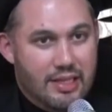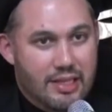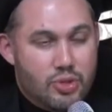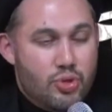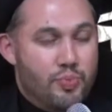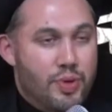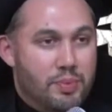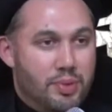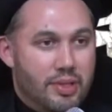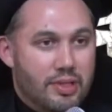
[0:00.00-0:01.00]
Two
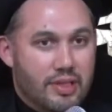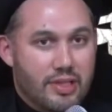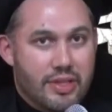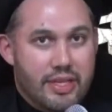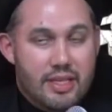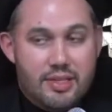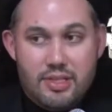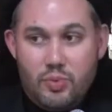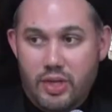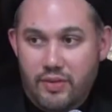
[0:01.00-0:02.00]
people. He says
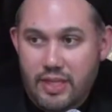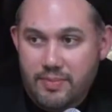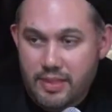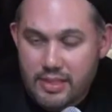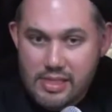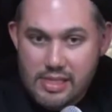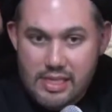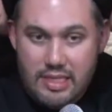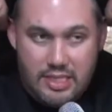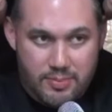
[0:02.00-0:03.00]
one of them
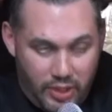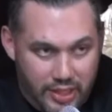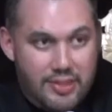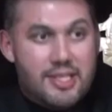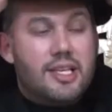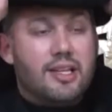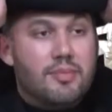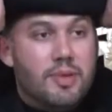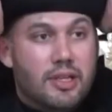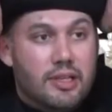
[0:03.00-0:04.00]
is Muqaddas
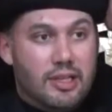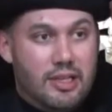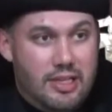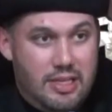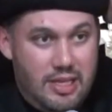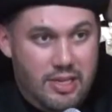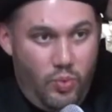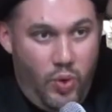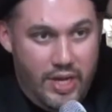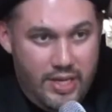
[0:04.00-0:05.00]
Ardabili.
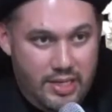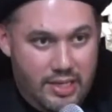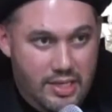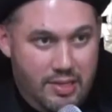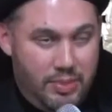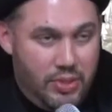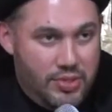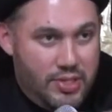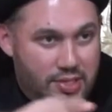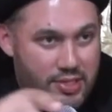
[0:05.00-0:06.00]
Why? Because
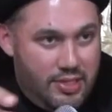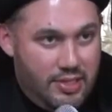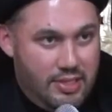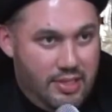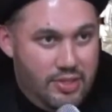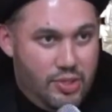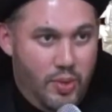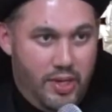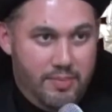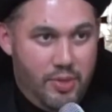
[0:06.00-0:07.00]
he's Jawar
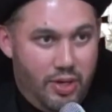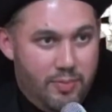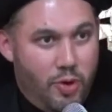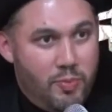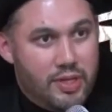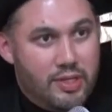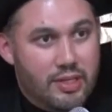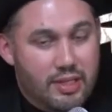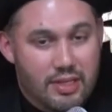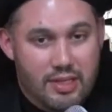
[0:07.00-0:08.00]
Amir al-Mu'mineen.
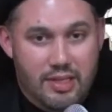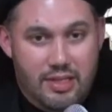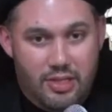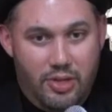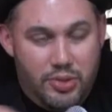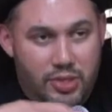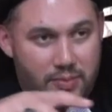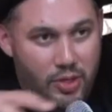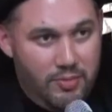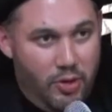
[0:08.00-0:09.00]
It's close to Amir
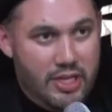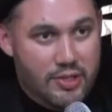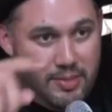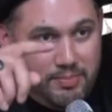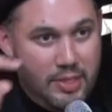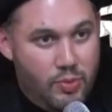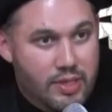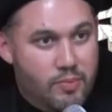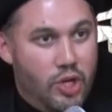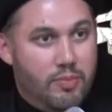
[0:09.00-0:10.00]
al-Mu'mineen. He's up there with
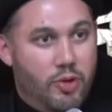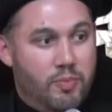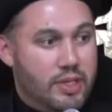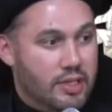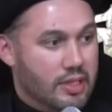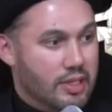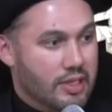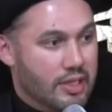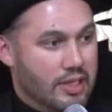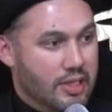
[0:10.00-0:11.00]
Amir al-Mu'mineen.
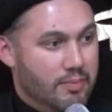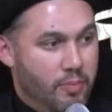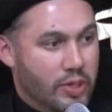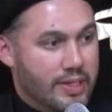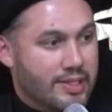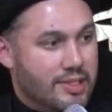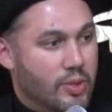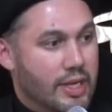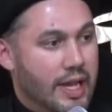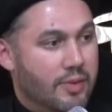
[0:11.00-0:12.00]
Muqaddis don't
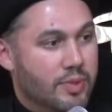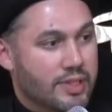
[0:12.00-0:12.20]
allow me.